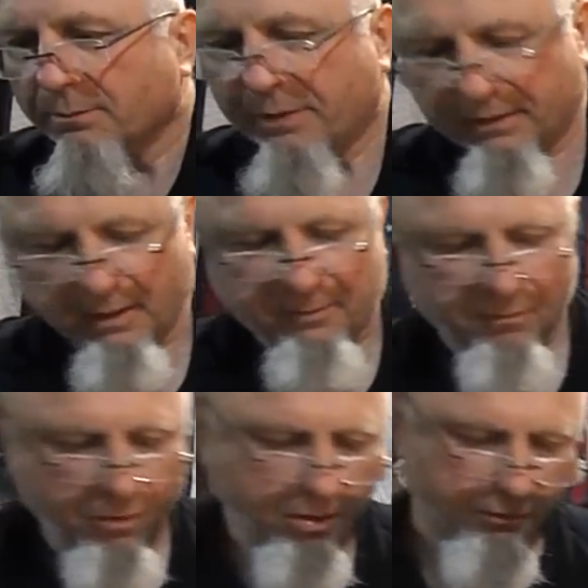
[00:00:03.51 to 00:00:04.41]
picked up a
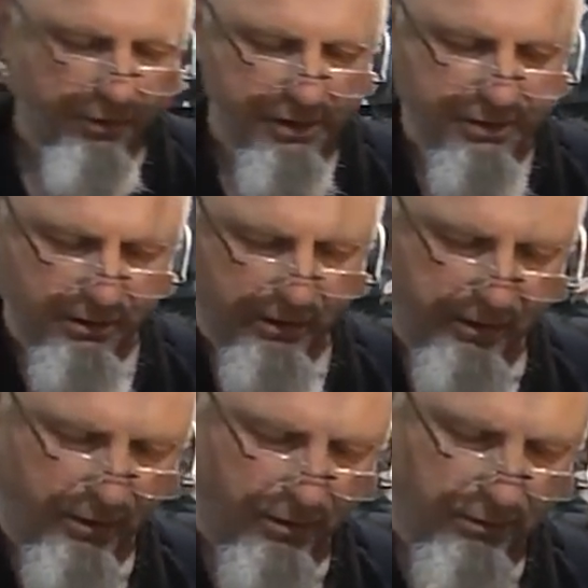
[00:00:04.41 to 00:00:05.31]
book
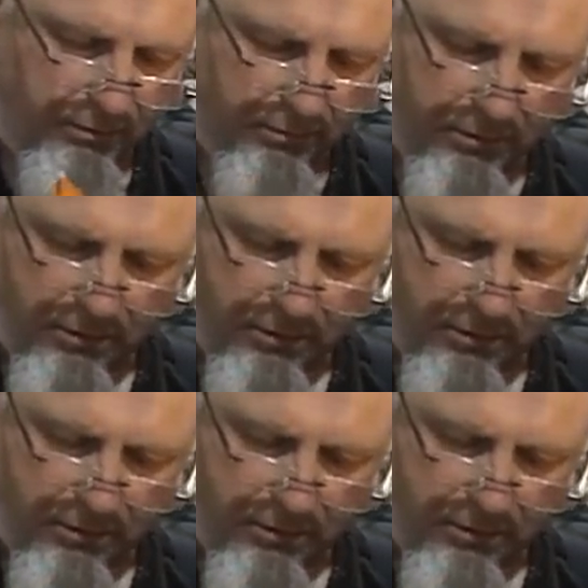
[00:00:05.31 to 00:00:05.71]
recently on